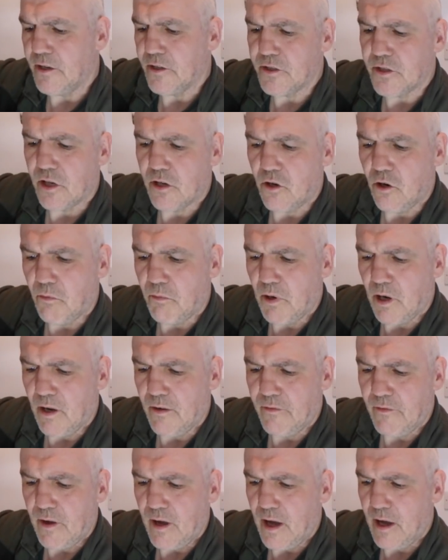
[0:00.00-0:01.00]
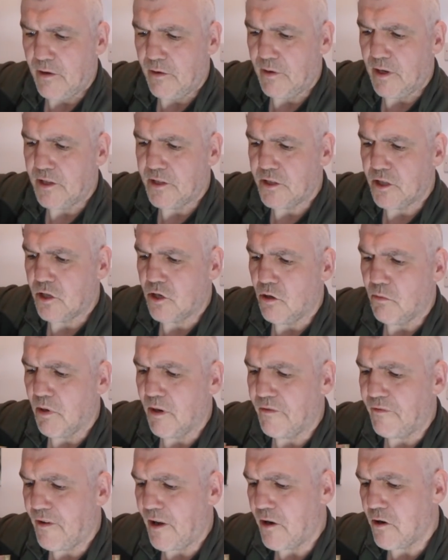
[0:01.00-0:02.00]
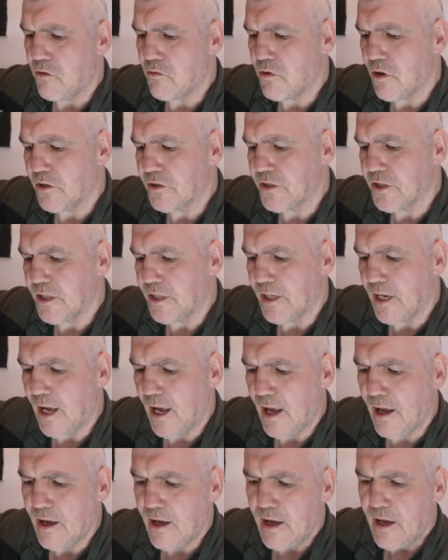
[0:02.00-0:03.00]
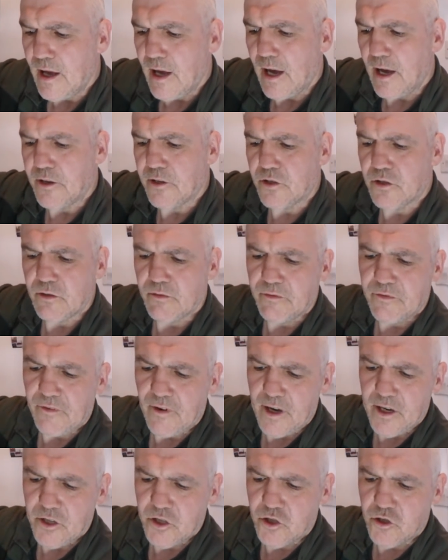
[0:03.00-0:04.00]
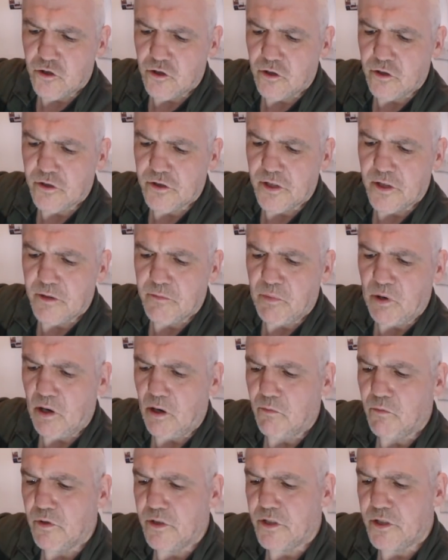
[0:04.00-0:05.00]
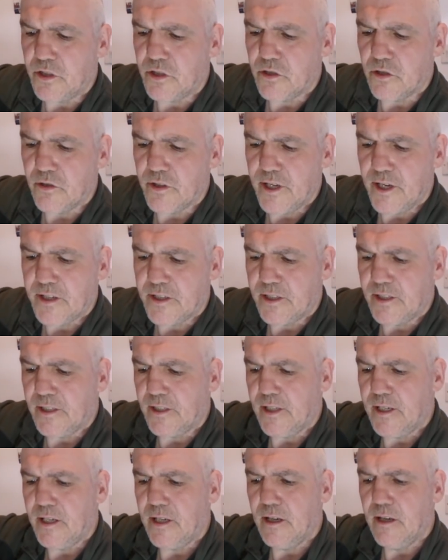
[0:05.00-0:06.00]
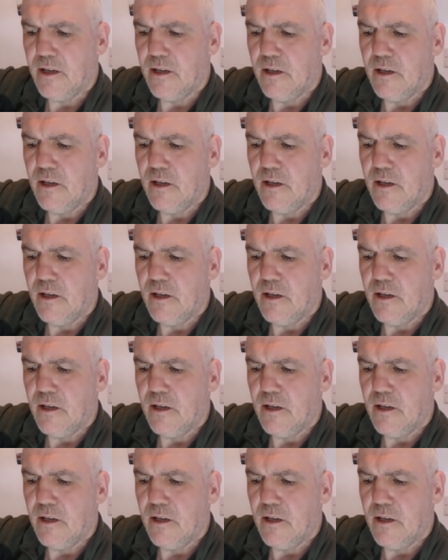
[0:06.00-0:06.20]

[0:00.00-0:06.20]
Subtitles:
And there's a couple of well, there's a couple of ferro rods in there, and there's some fire straws at the bottom, which you saw yesterday.